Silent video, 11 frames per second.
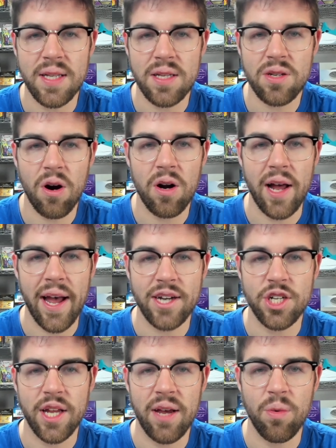this card I
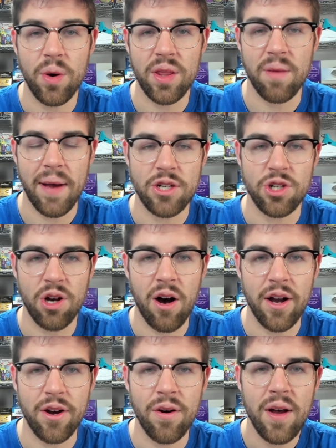actually hit with a Pedri
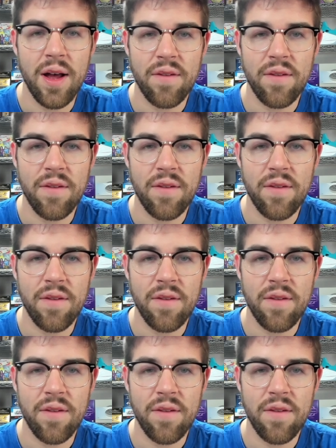auto